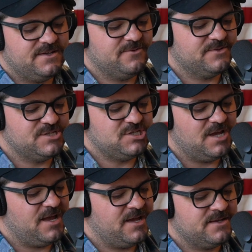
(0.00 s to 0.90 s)
here with
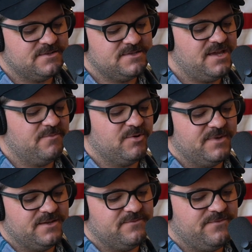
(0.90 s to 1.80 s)
John
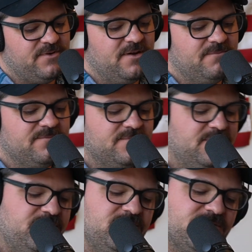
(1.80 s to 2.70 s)
Timmerman from
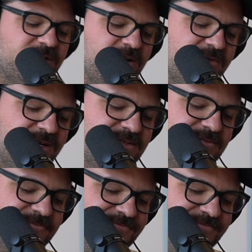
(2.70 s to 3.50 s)
a few different companies.